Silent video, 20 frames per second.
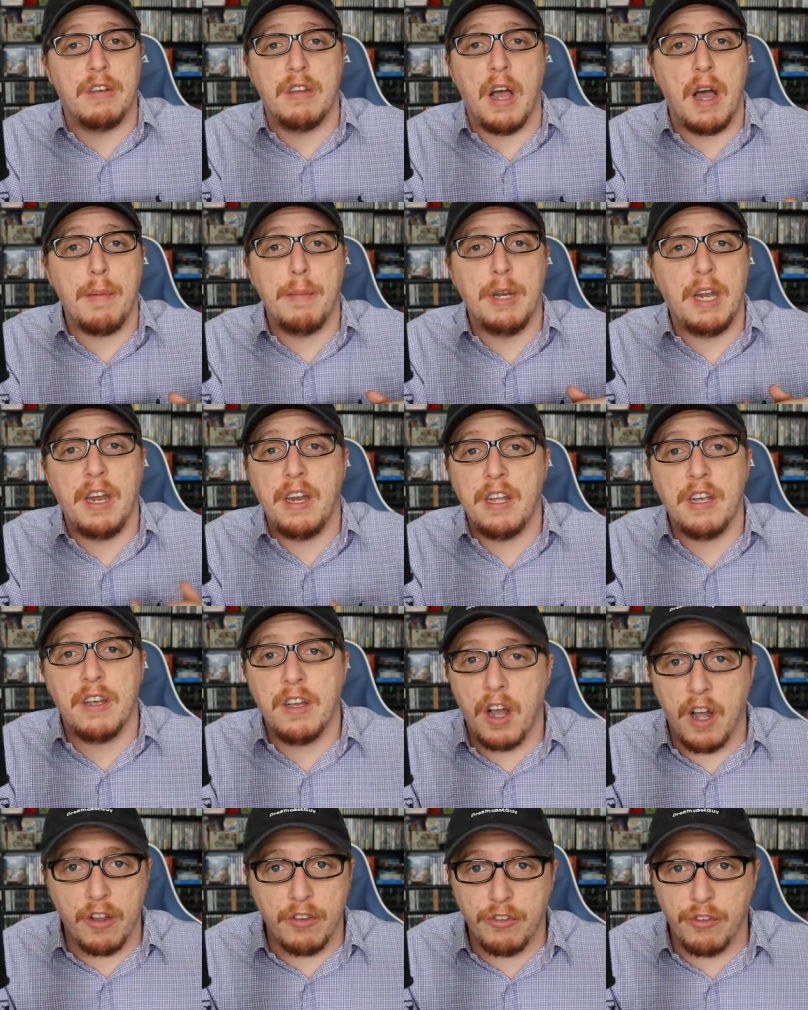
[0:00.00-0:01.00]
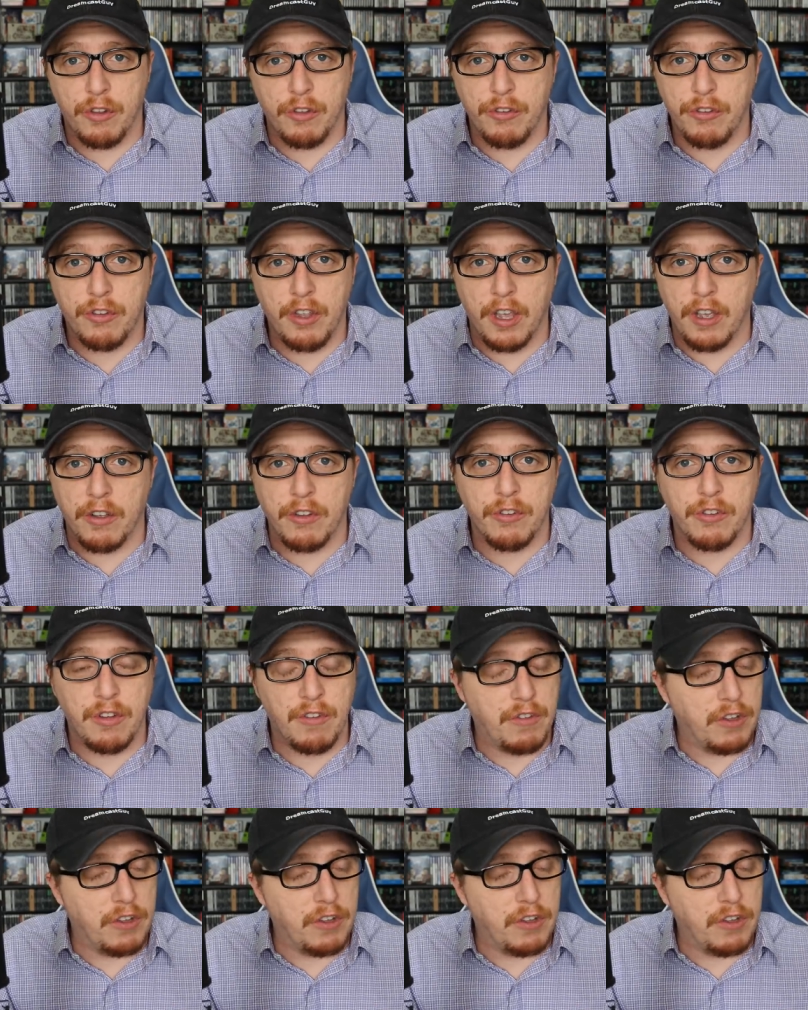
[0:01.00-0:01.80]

dominating console sales.